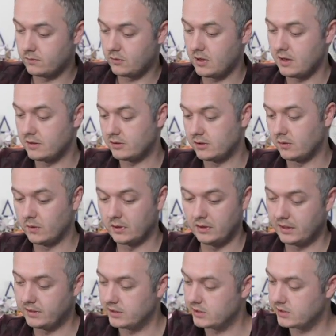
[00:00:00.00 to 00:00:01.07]
Okay, so we're gonna
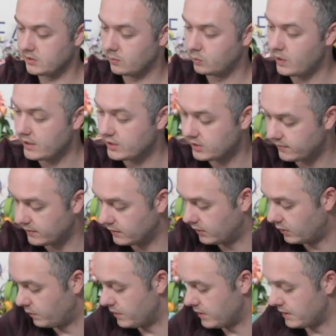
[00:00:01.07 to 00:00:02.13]
let this rest for a
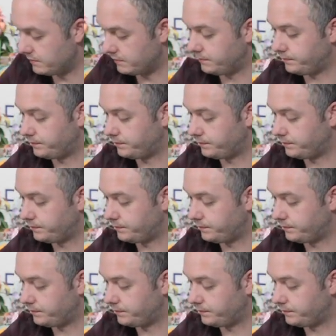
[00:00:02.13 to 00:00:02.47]
little bit